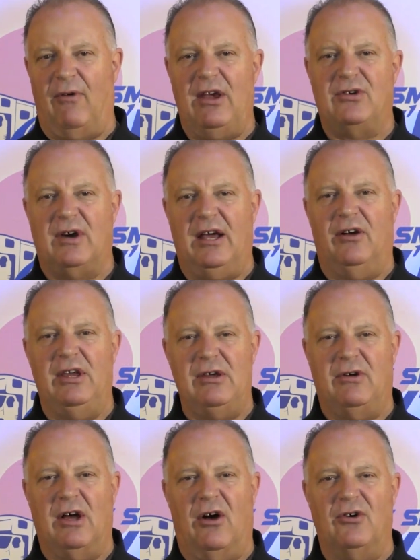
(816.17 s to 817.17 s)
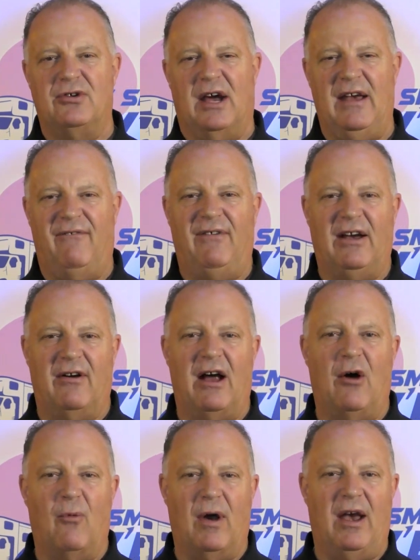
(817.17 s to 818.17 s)
trail you go trying to figure
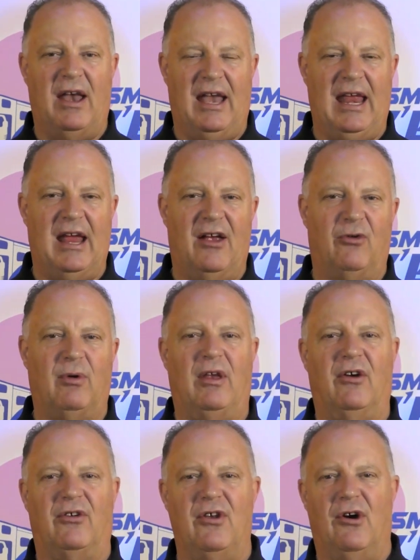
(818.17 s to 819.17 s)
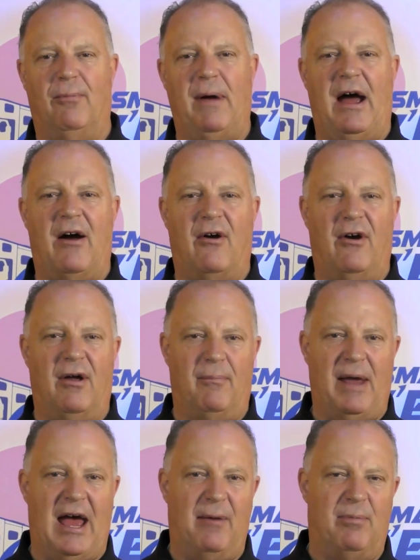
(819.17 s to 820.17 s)
out what it is, whether it's no power, a
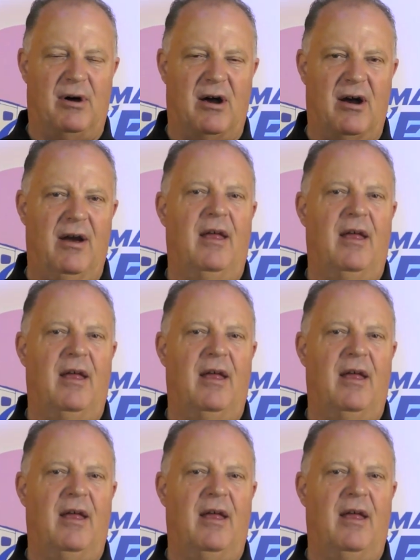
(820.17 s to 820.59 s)
bad part,